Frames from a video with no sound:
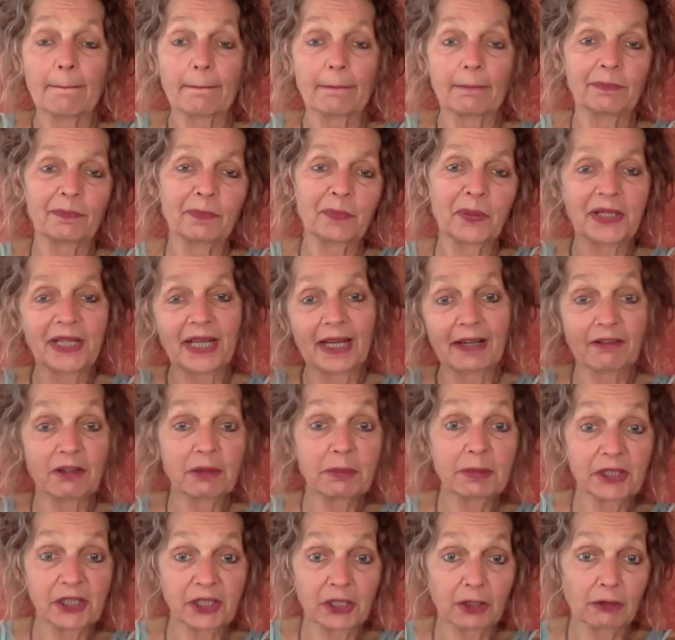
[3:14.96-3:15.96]
but
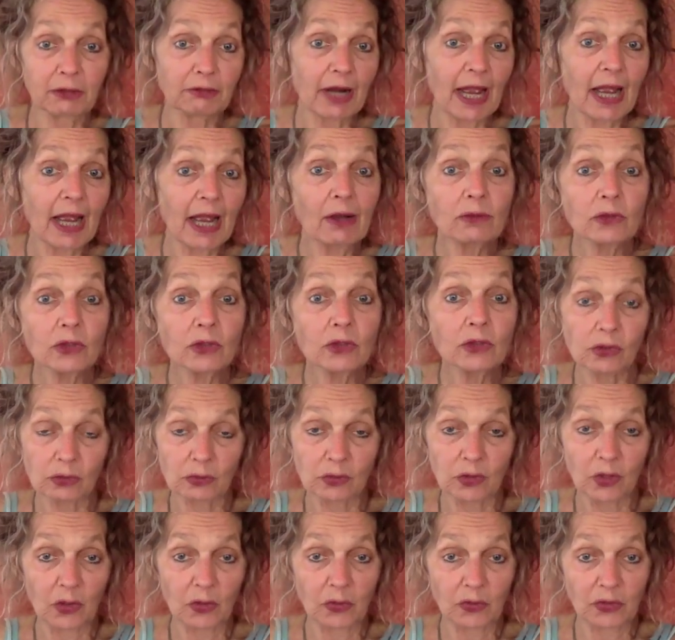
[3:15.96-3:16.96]
everybody around you
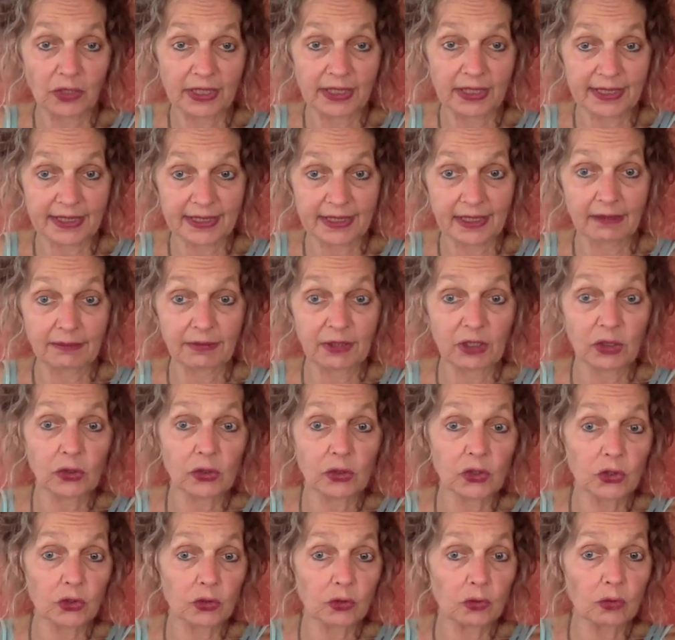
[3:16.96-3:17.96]
know it's there
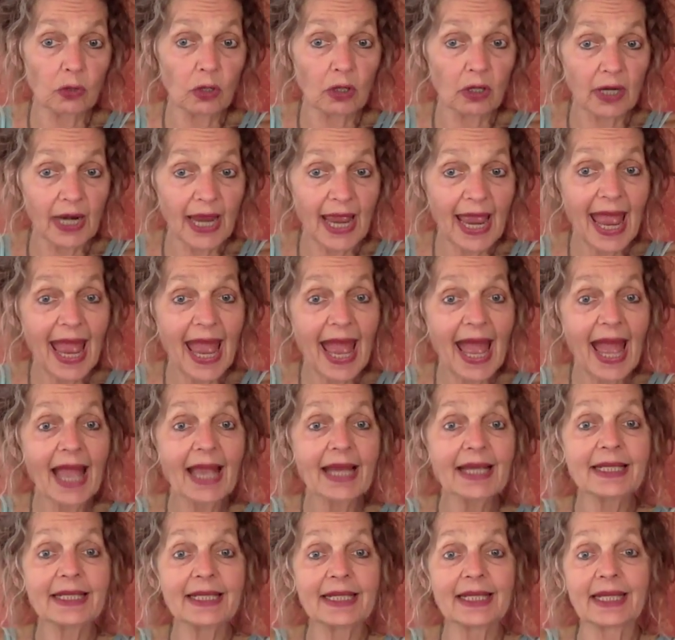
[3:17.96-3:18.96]
because you are
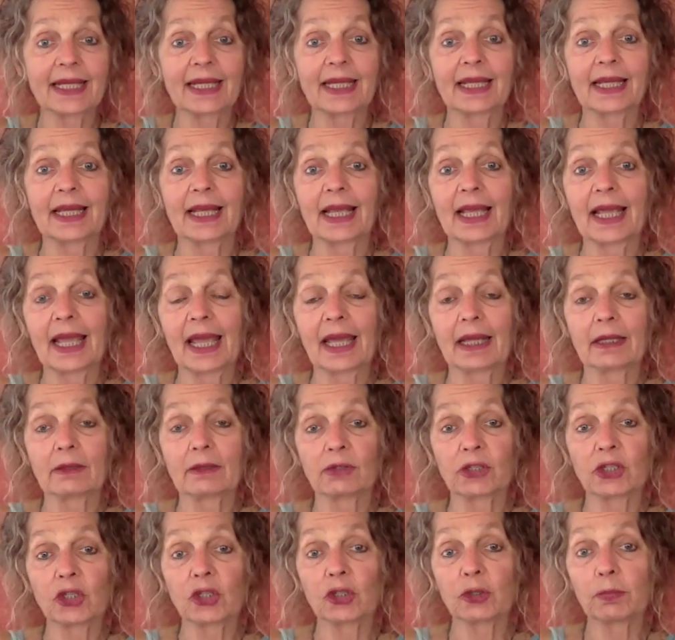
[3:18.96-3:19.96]
acting and
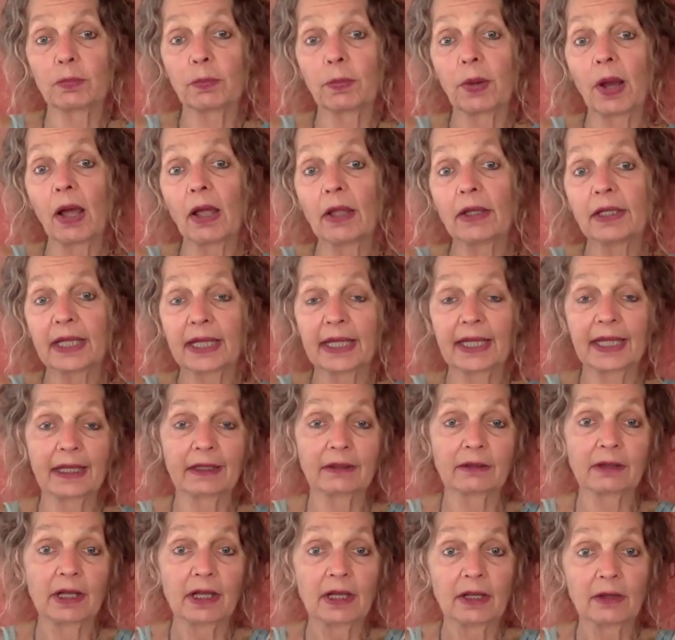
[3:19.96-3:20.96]
responding
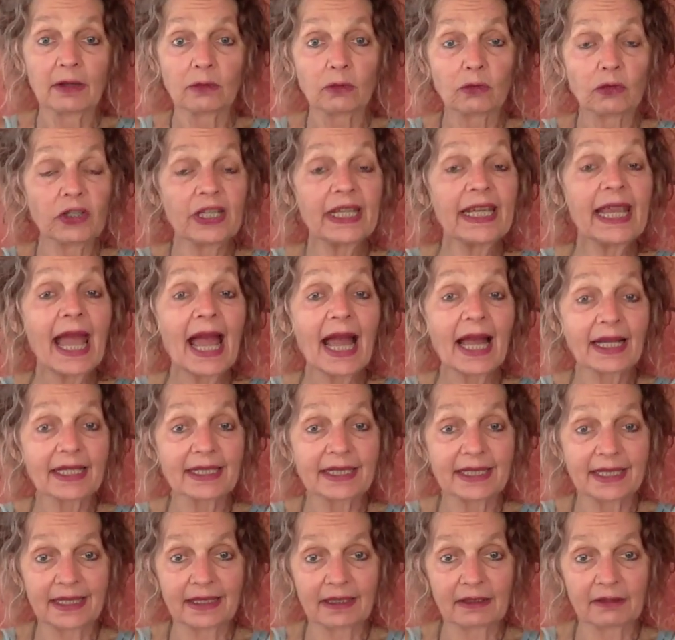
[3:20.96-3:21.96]
and
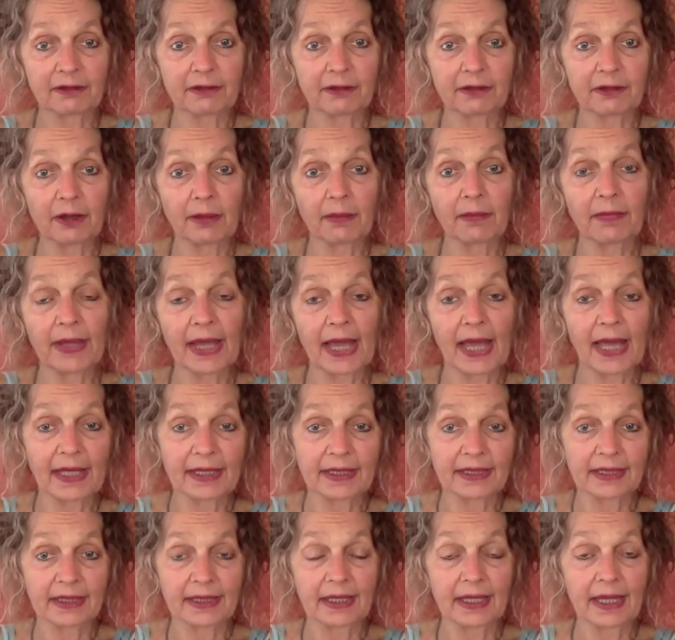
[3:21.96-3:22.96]
reacting from
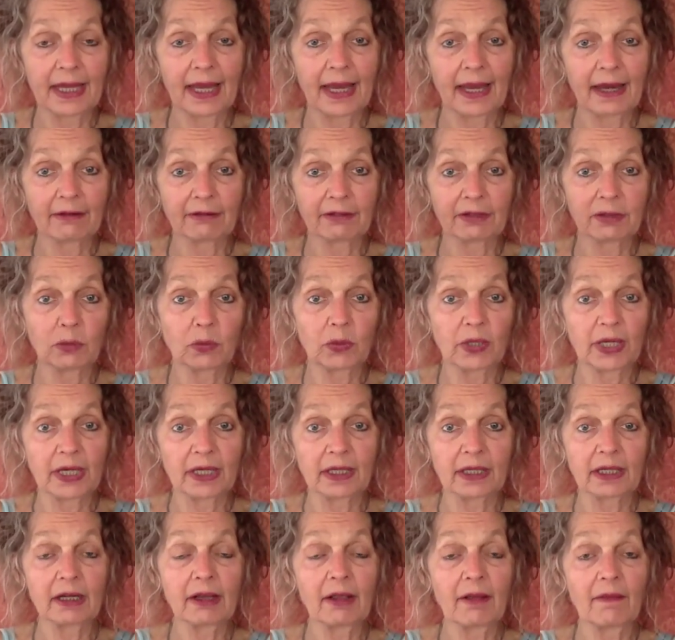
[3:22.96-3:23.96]
that
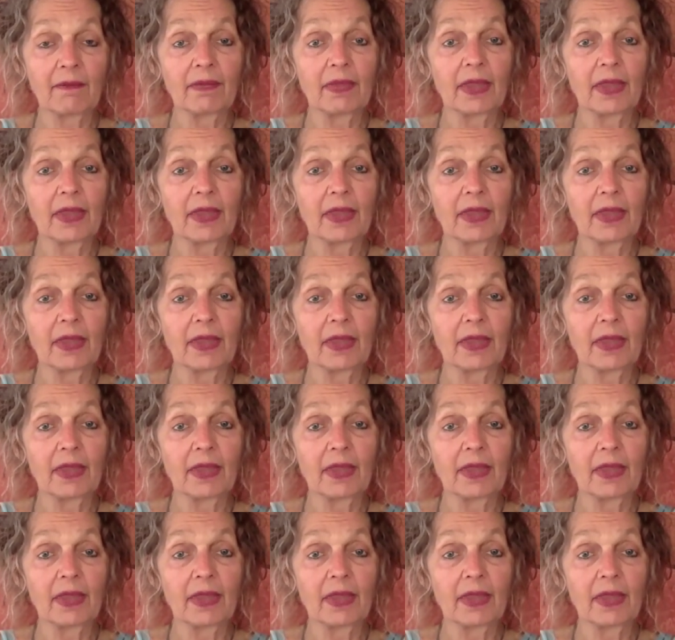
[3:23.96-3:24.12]
everywhere.